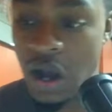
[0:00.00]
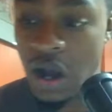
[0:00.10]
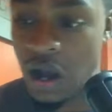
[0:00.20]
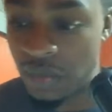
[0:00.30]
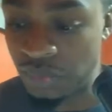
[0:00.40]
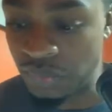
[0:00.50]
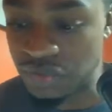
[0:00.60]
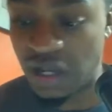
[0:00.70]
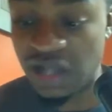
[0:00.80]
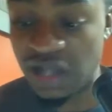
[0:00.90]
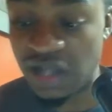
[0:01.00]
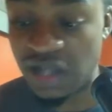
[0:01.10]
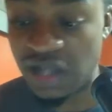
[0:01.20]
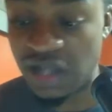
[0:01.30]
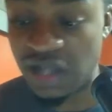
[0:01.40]
So
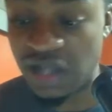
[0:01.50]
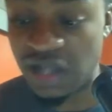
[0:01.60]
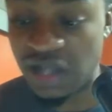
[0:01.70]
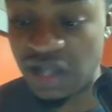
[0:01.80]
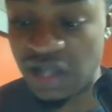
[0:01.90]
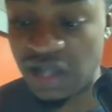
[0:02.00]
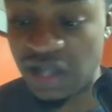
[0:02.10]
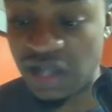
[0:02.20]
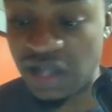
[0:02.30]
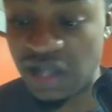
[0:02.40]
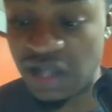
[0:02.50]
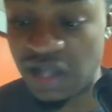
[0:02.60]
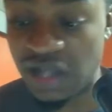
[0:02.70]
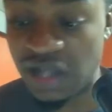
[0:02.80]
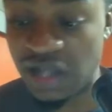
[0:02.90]
that's
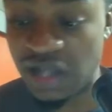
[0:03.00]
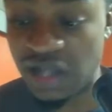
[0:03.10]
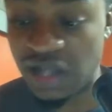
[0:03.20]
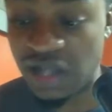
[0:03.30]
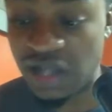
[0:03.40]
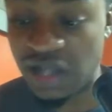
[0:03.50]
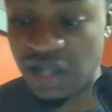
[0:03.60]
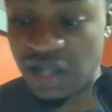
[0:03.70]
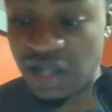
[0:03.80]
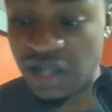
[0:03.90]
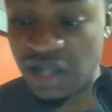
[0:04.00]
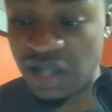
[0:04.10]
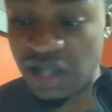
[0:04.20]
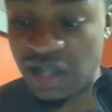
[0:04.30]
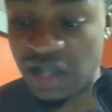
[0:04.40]
real.
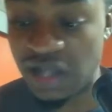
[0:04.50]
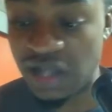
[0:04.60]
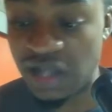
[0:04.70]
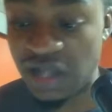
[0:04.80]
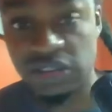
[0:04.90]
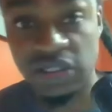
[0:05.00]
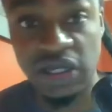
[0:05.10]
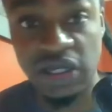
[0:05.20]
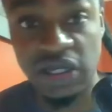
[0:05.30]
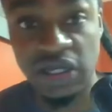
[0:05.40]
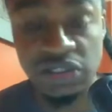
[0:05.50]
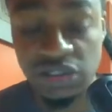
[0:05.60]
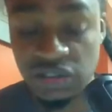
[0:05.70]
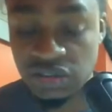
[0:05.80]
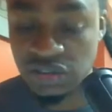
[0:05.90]
So I
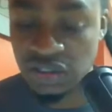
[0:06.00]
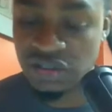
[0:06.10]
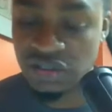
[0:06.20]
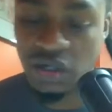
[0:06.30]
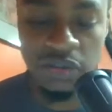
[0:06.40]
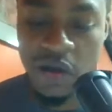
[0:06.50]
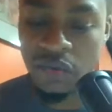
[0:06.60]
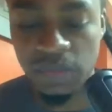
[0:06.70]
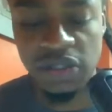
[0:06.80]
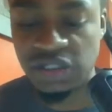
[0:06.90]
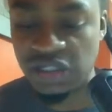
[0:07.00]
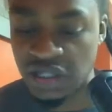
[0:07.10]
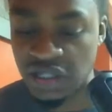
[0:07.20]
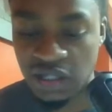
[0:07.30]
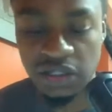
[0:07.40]
mean, they talk in detailing the
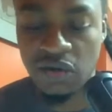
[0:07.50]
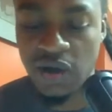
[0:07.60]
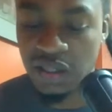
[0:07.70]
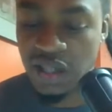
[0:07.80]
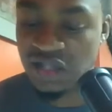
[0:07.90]
chronological